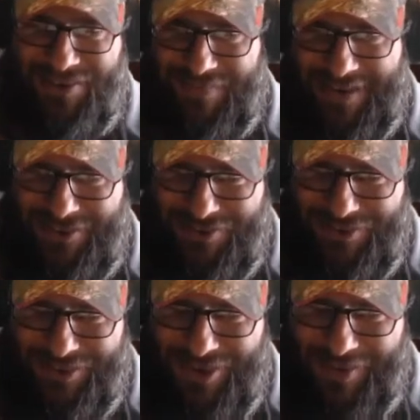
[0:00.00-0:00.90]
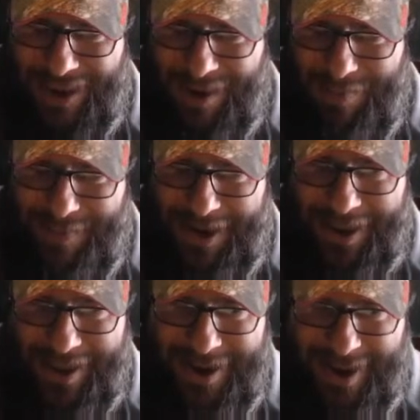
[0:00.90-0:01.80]
Sylvester Stallone came to my
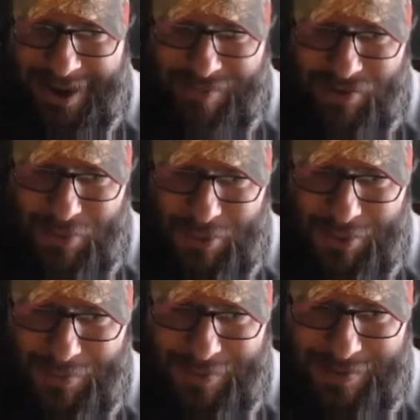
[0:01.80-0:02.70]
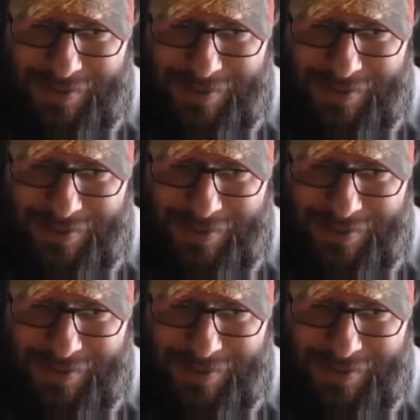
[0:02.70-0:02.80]
head, I have no clue.